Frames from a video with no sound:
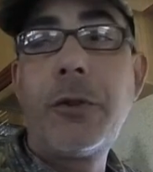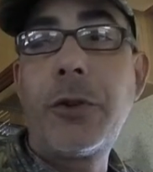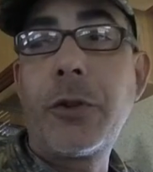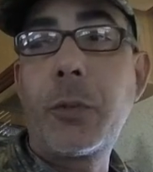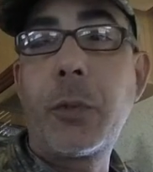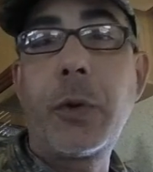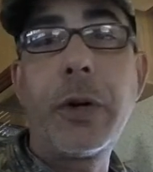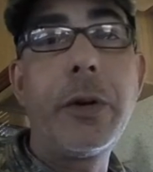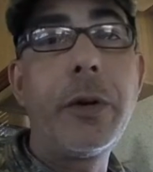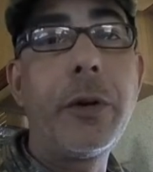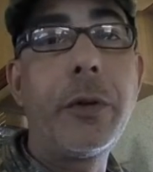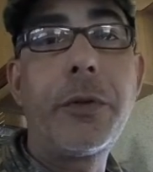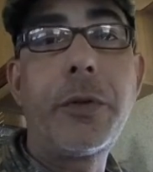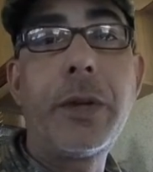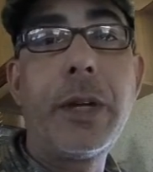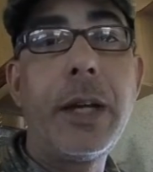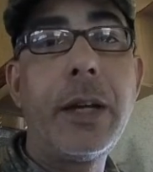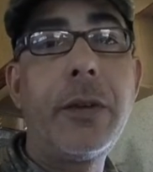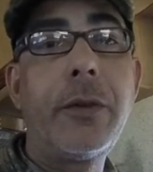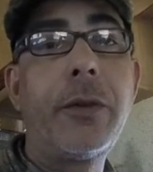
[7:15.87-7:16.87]
Just one of
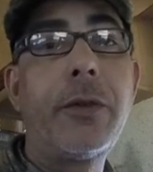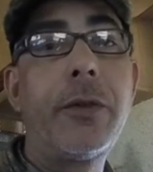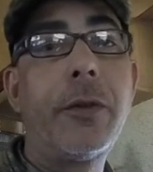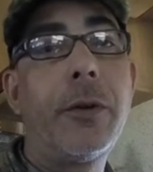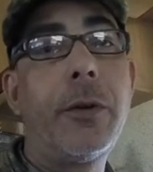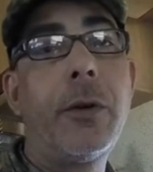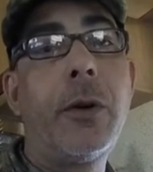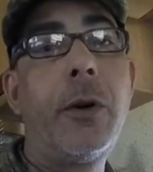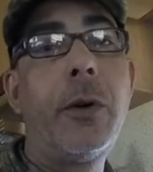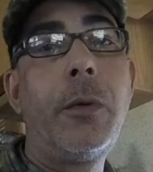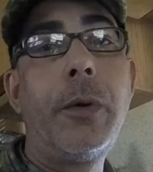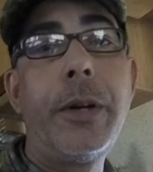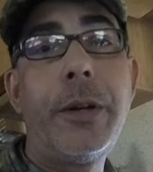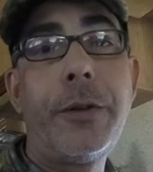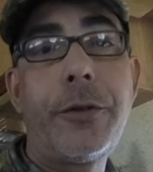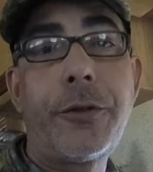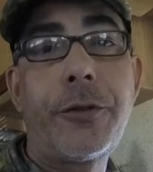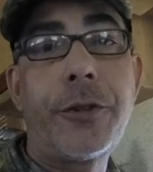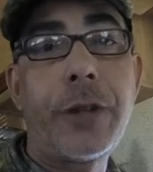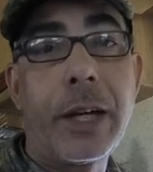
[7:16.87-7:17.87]
those things. So
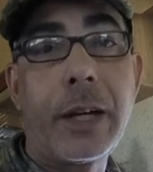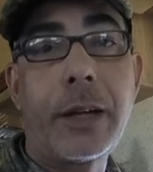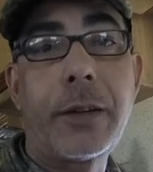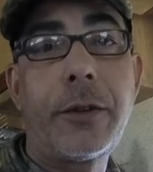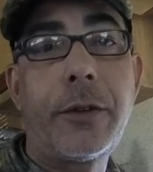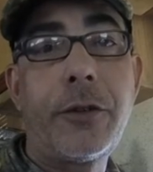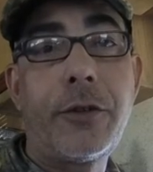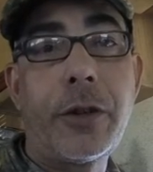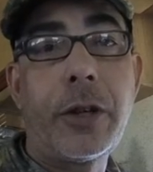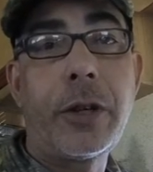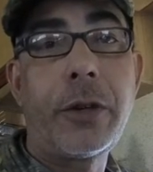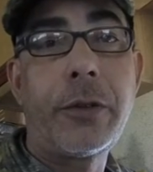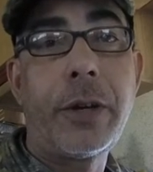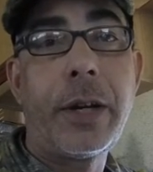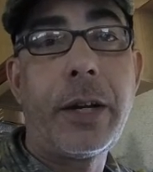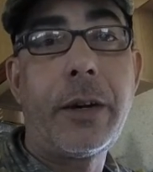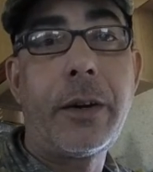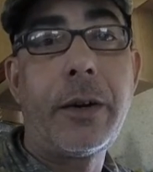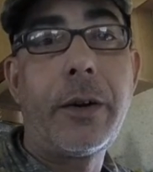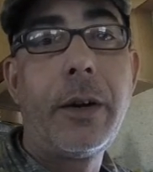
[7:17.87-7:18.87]
always check the
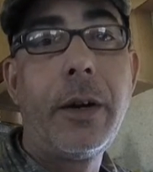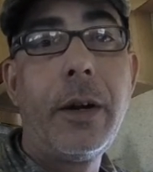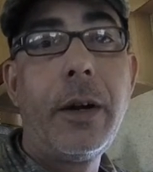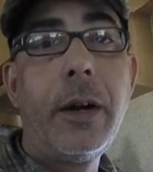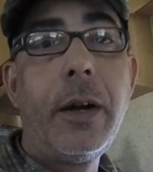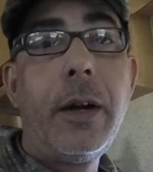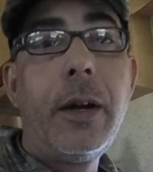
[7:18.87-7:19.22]
generator.